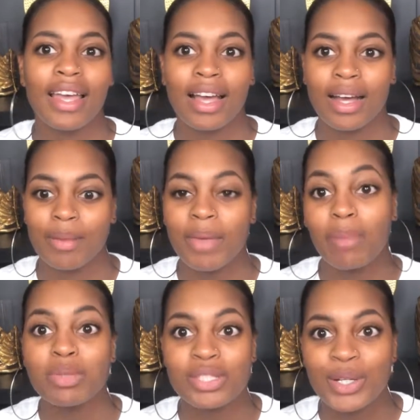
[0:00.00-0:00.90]

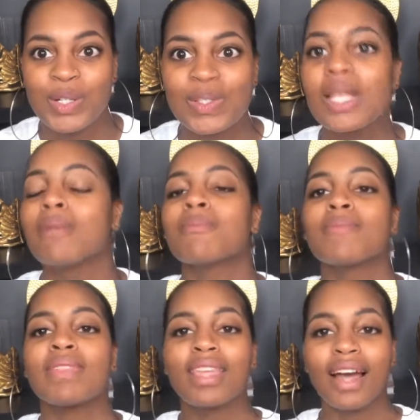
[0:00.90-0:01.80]
episodes.
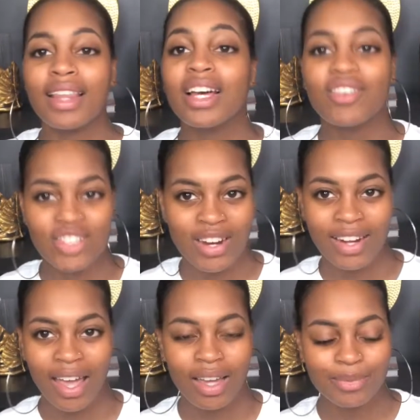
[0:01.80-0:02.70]
I love
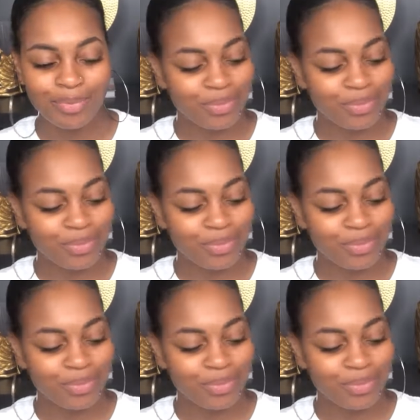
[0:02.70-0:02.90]
Chardonnay,